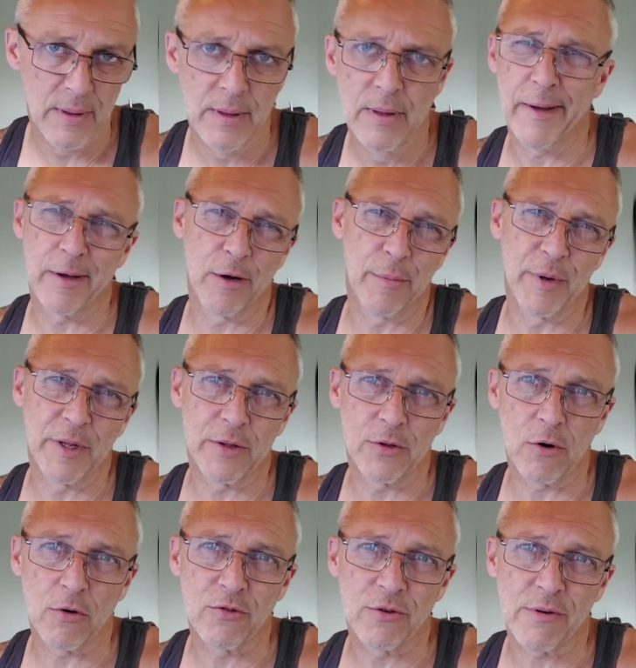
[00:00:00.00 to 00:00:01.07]
Hang on, my
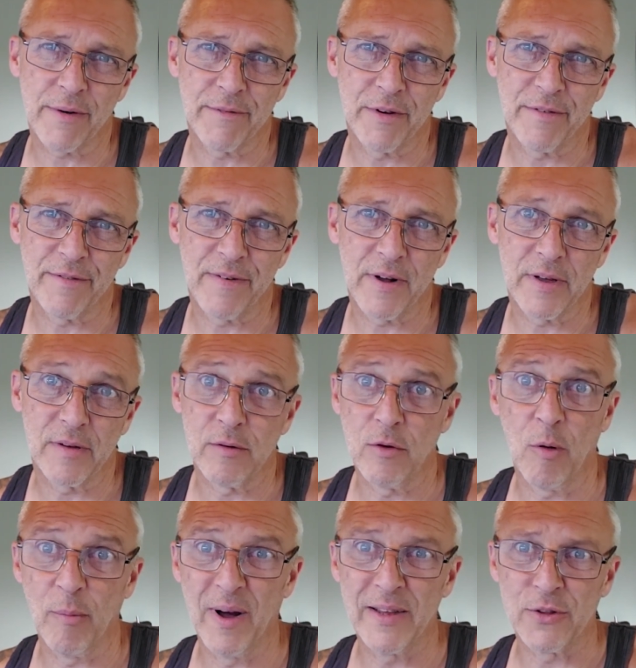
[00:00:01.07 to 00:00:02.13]
dogs are having a fight.
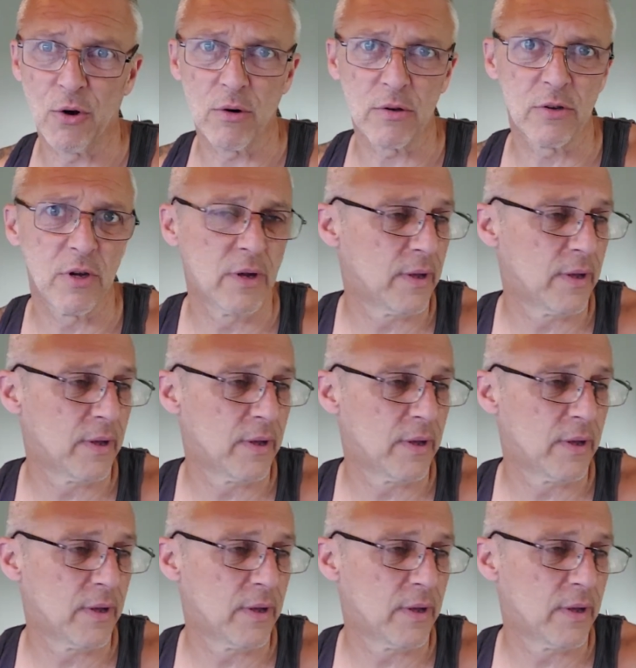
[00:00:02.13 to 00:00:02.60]
Not my dogs.